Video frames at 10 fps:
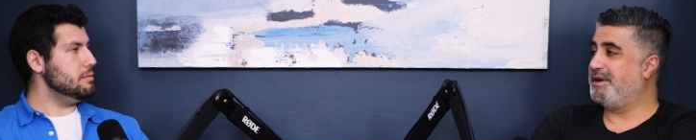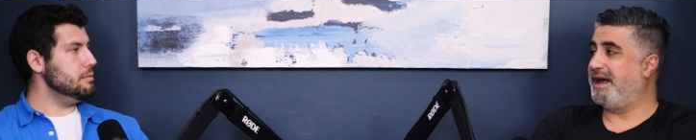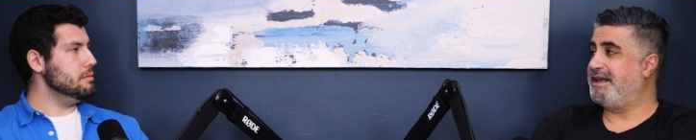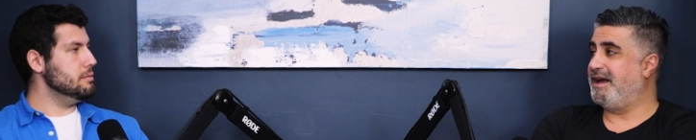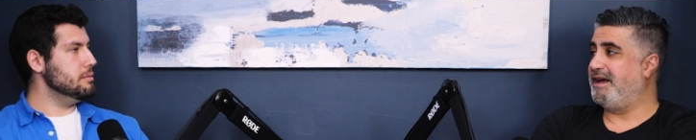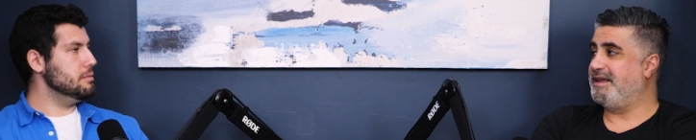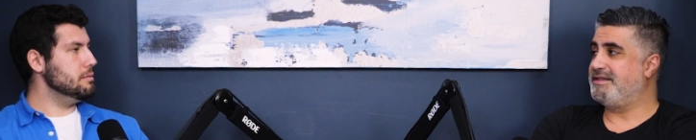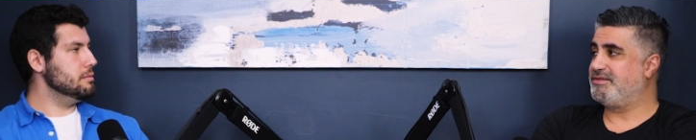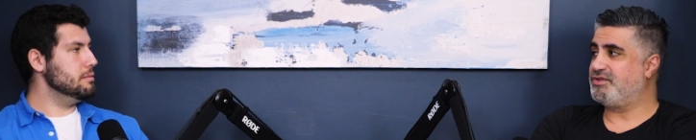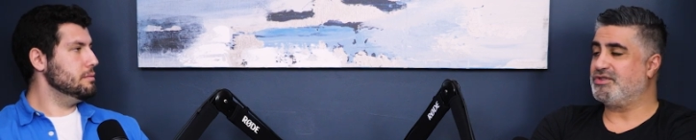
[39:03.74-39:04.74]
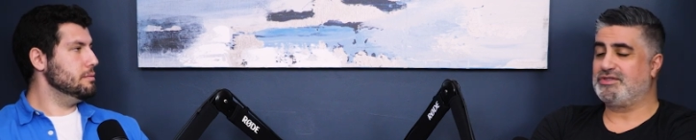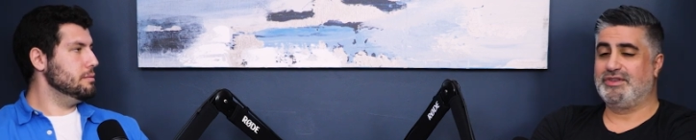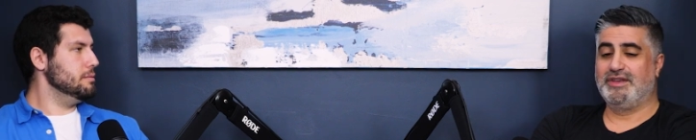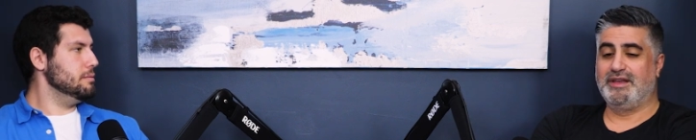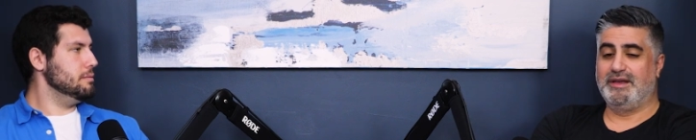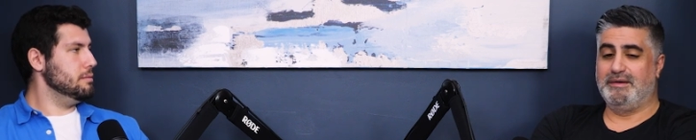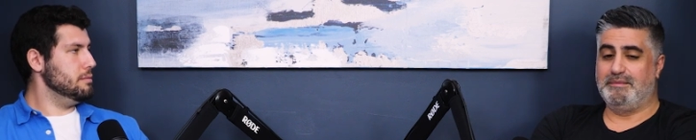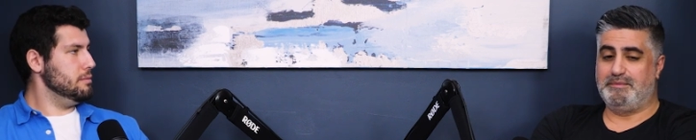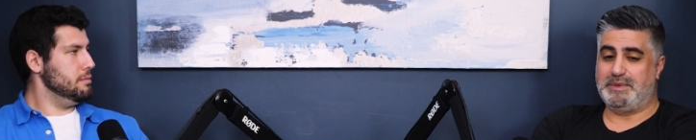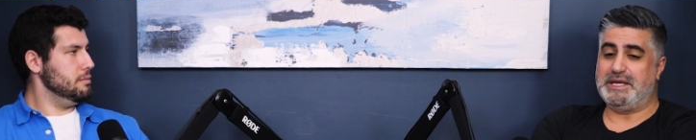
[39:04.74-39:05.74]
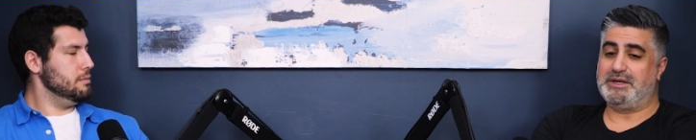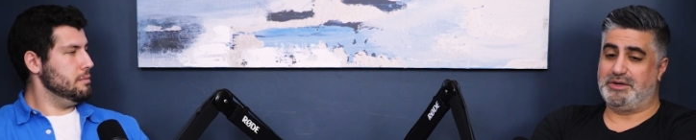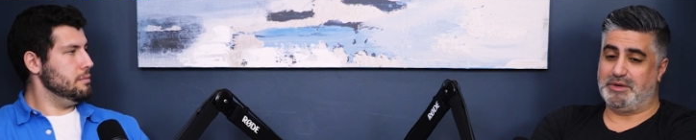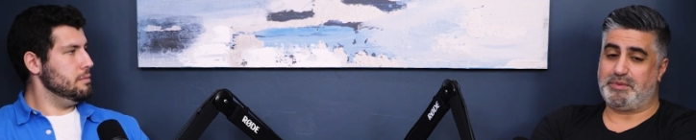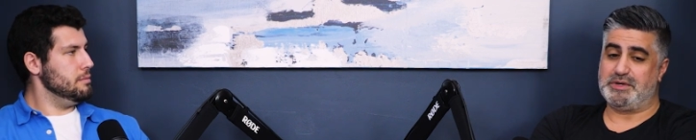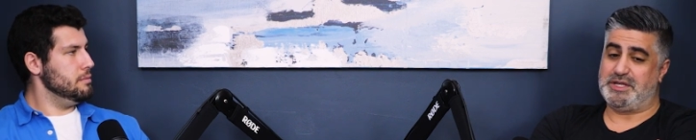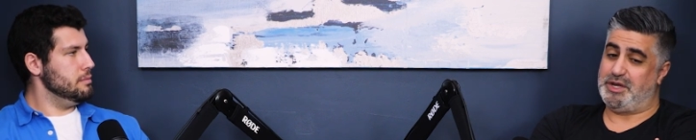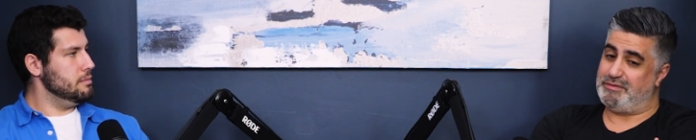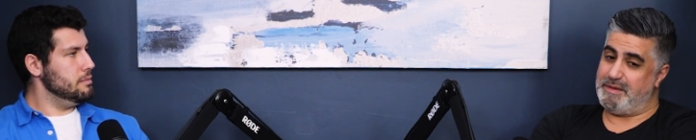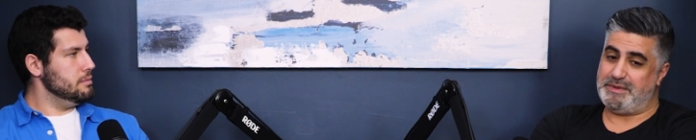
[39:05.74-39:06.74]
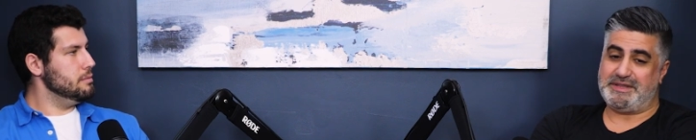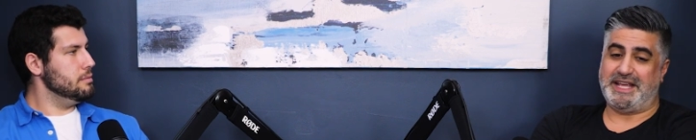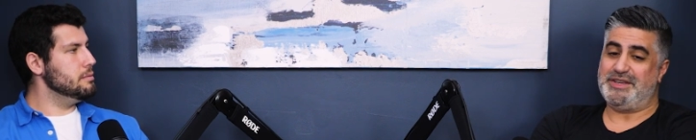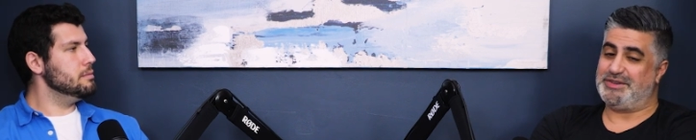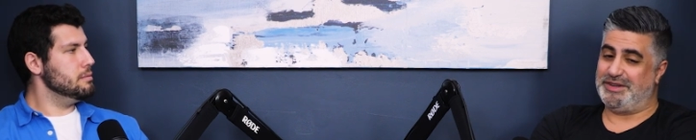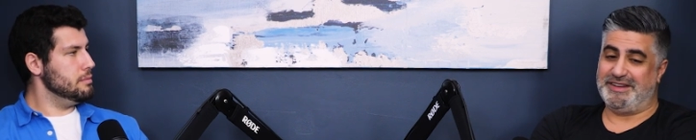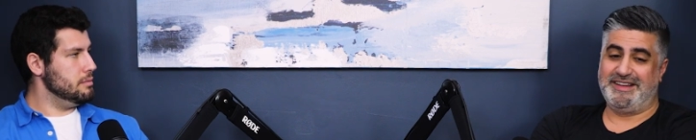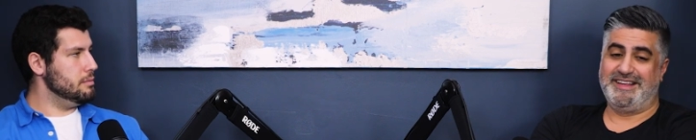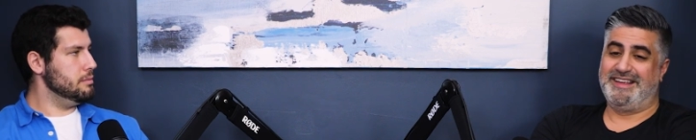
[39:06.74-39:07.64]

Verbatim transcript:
Speaker 1: but I, I it's just be a good person your reputation